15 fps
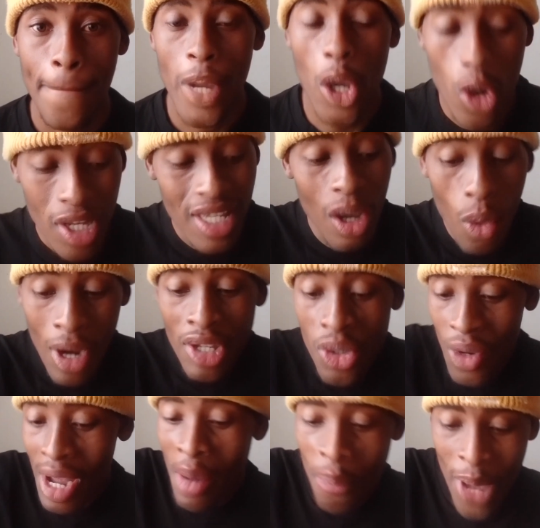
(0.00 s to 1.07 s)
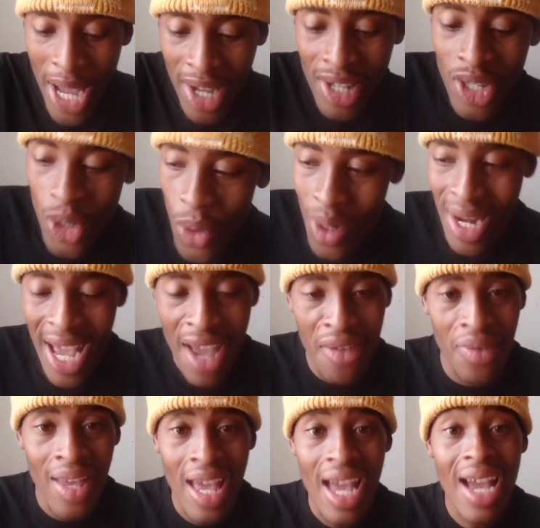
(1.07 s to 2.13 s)
Because they want to come back into your
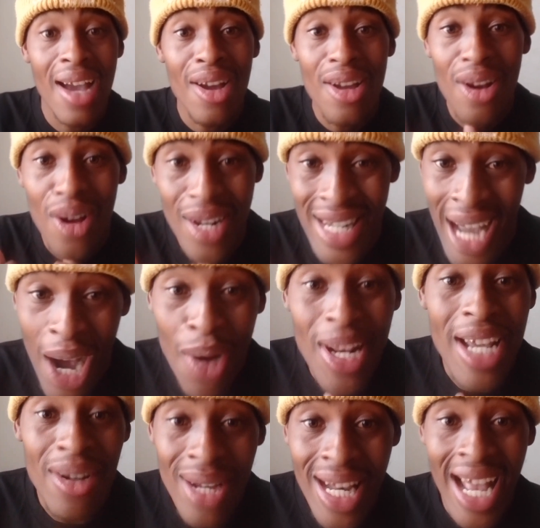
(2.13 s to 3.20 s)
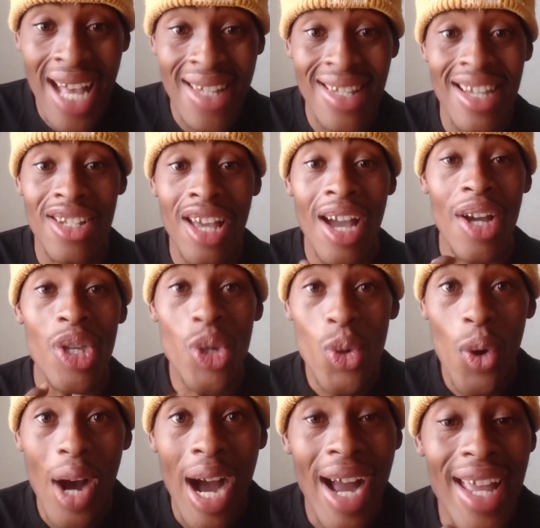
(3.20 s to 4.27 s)
life. Now they realize that
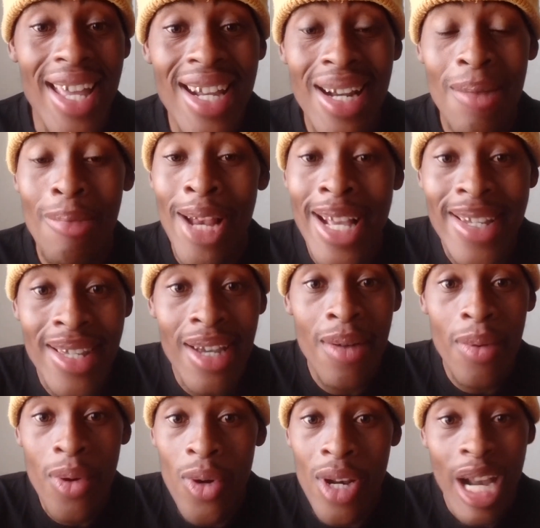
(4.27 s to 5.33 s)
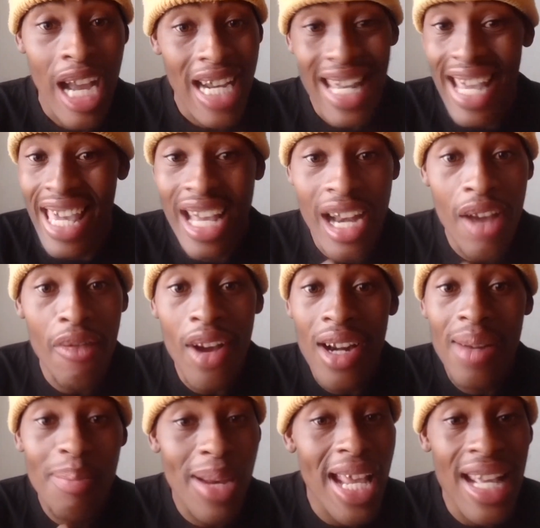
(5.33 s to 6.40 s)
you are irreplaceable. They can never
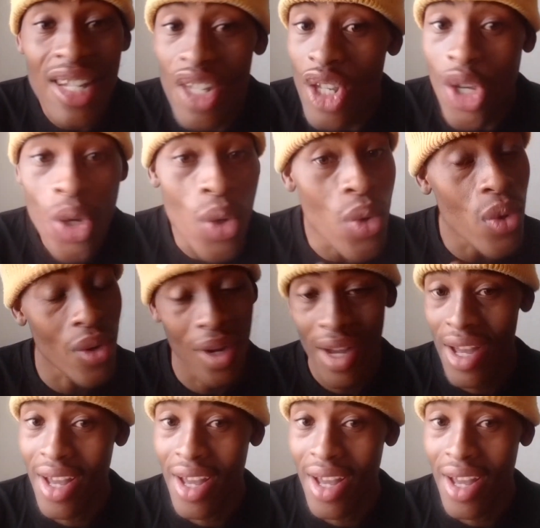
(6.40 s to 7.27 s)
replace you.